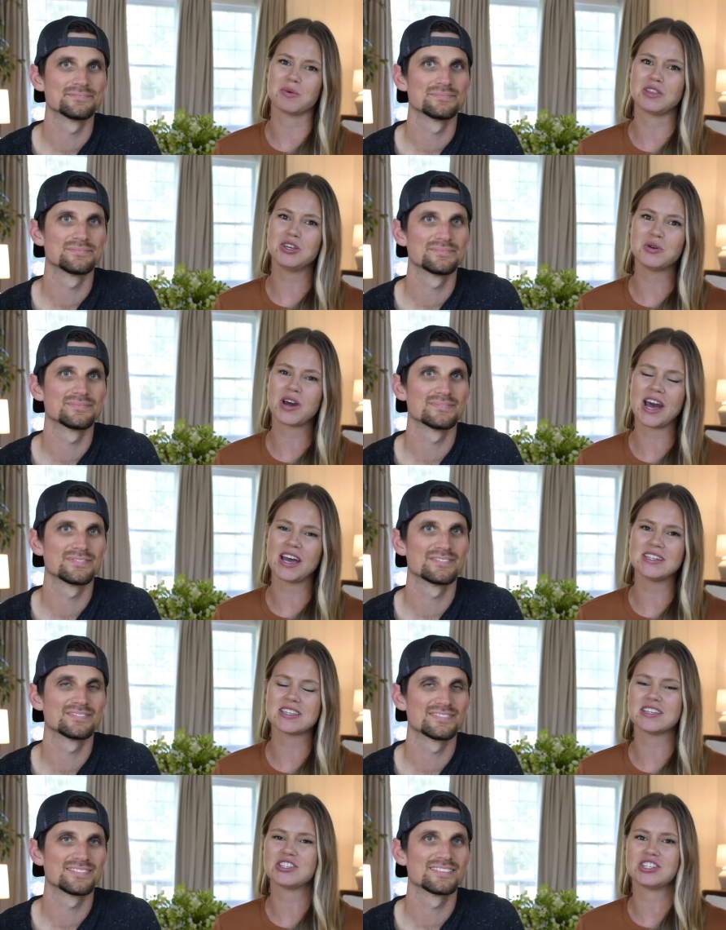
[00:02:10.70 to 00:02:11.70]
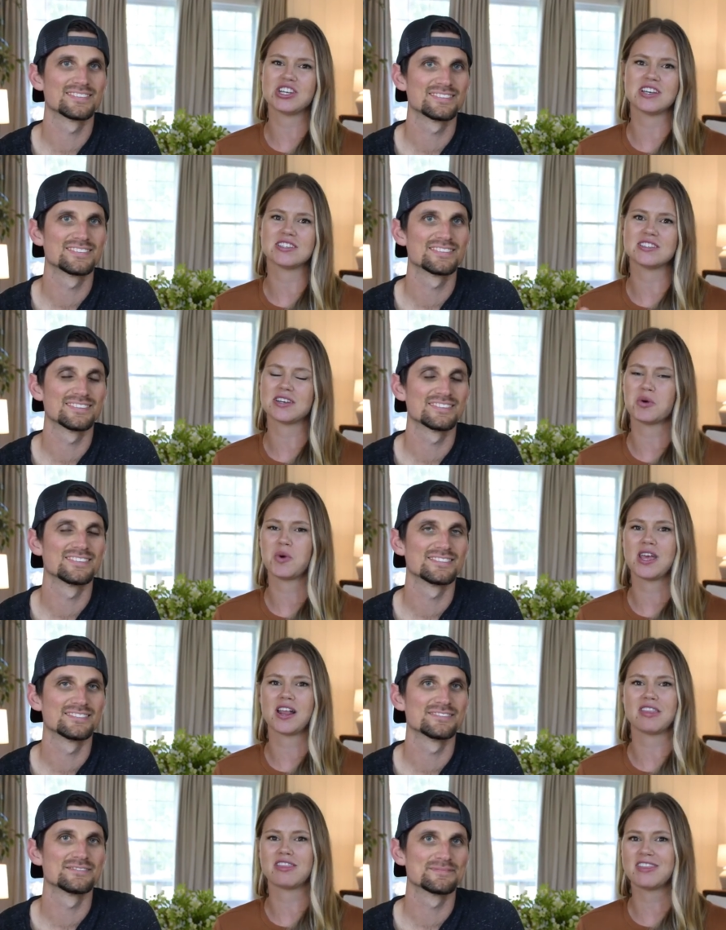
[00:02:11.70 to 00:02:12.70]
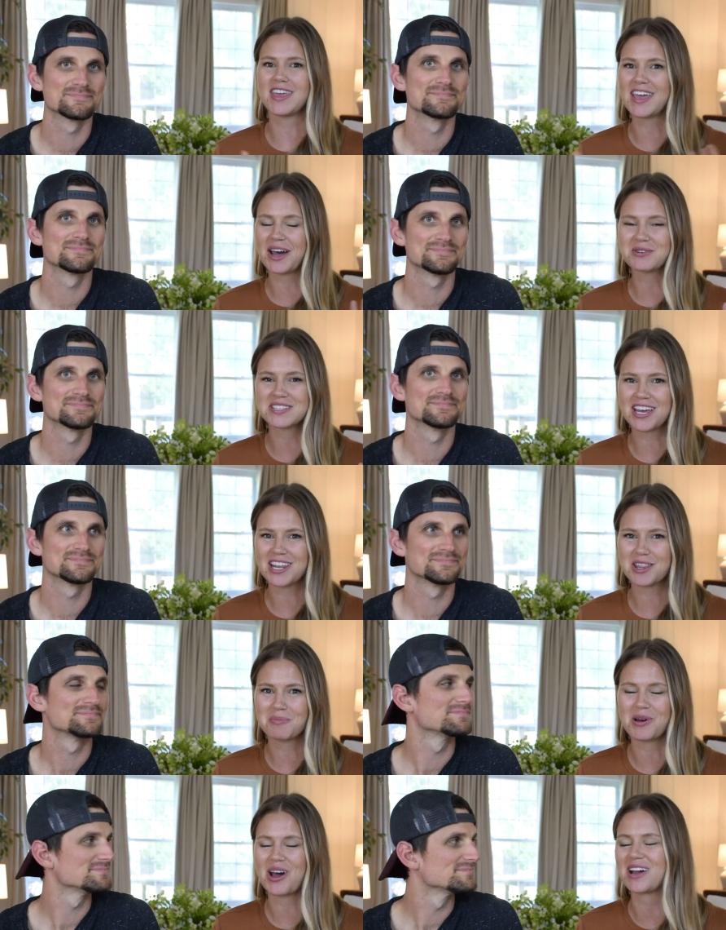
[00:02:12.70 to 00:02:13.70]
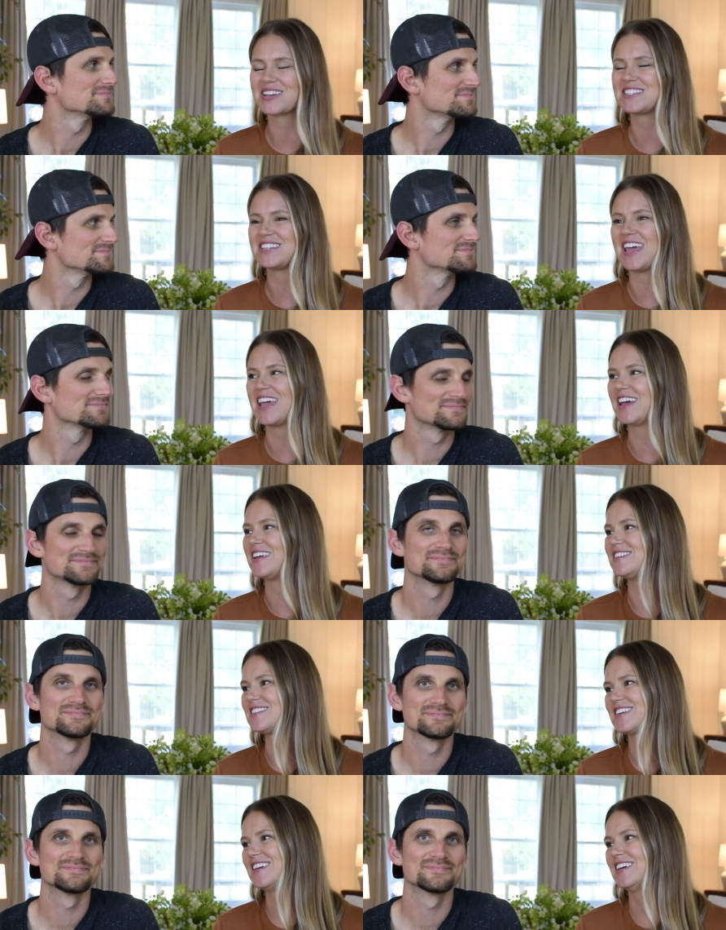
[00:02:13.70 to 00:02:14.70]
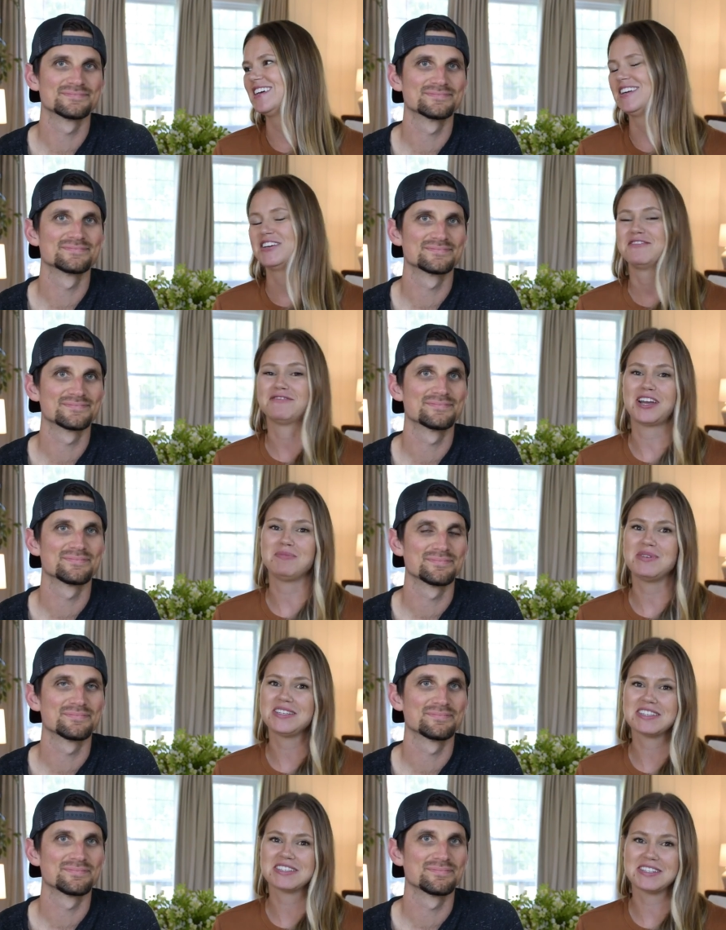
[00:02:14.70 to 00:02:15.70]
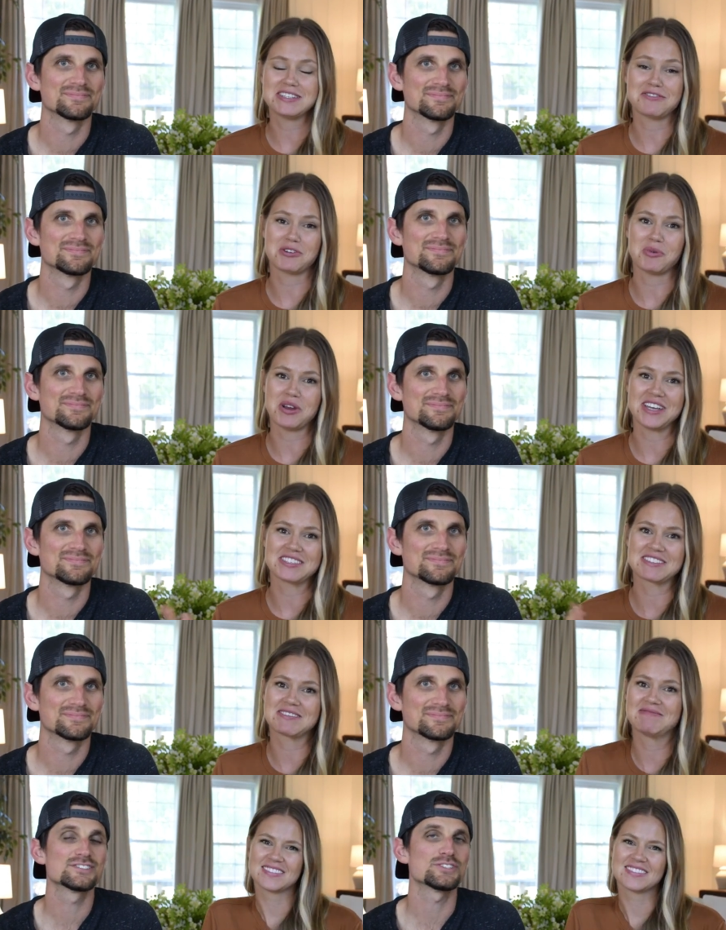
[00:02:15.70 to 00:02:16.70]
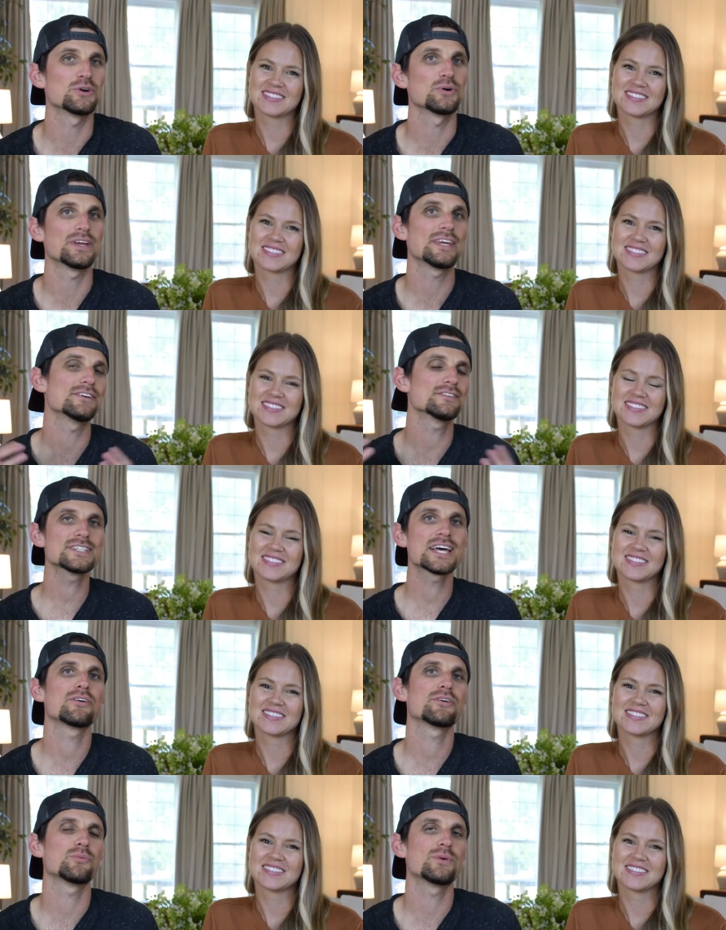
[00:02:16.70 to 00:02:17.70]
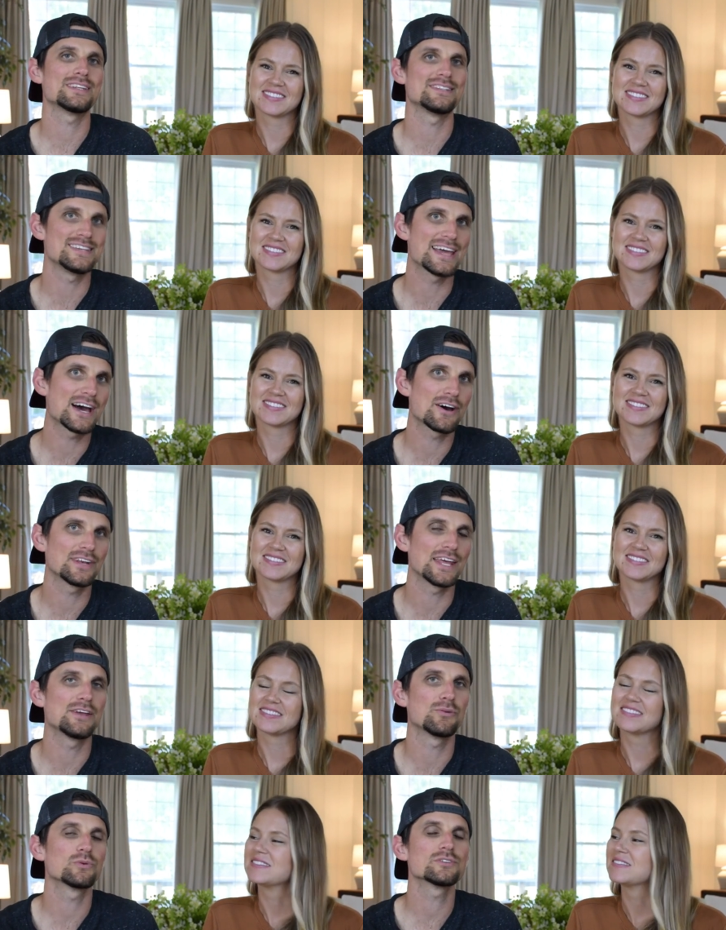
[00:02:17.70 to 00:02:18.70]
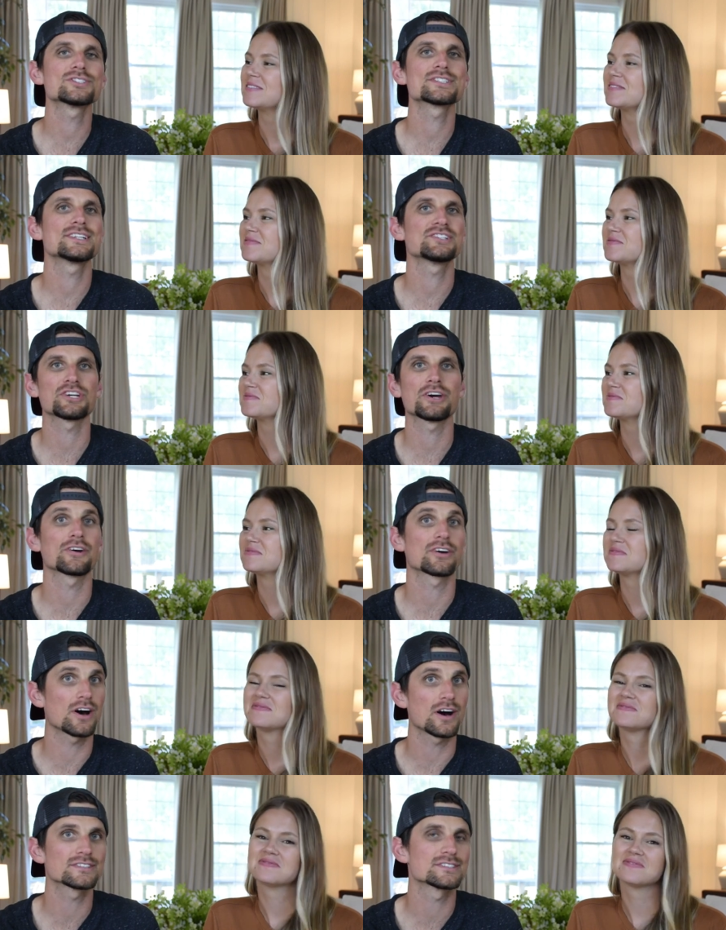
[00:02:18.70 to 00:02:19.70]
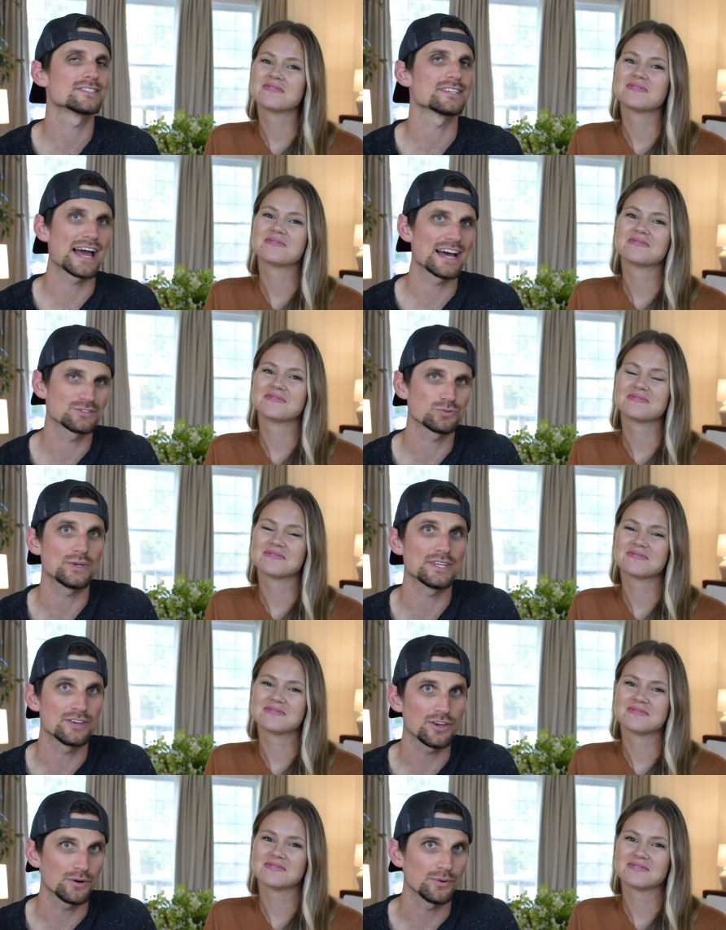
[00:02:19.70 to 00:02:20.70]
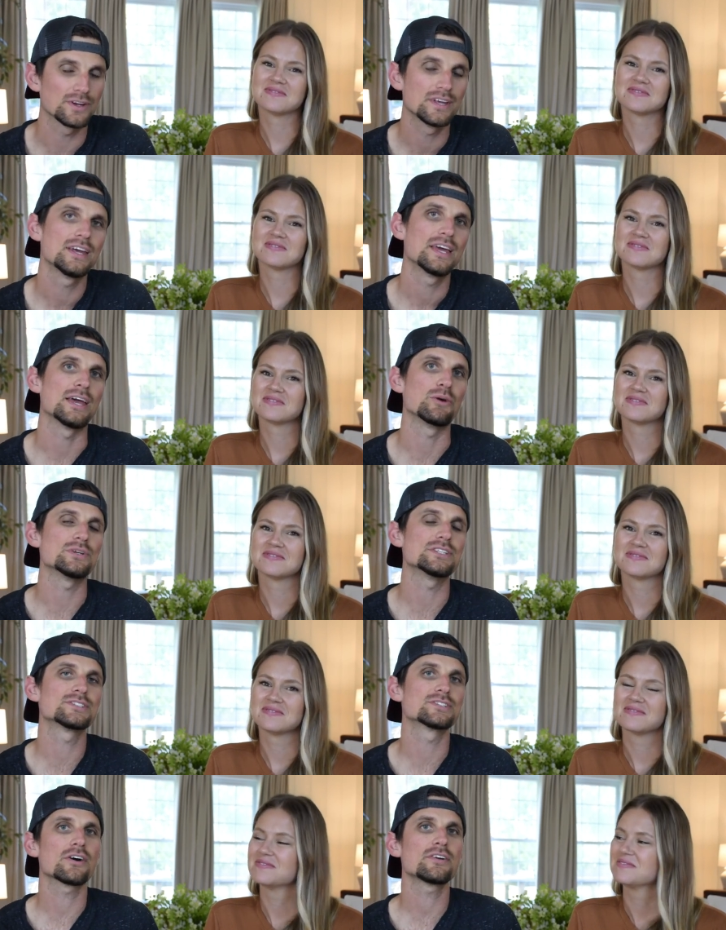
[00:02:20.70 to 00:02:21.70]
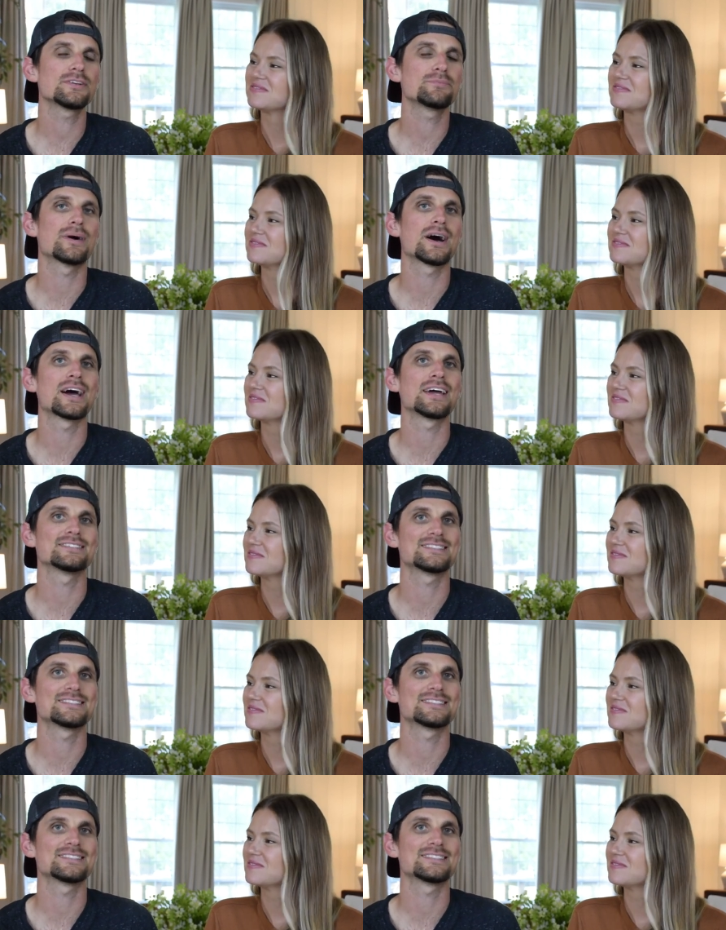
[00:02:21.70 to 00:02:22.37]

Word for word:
Speaker 1: with you guys as just a way to think outside of the box and find pieces in different ways.
Speaker 2: So here's how it went down and we're just gonna share our costs as we go. And we started by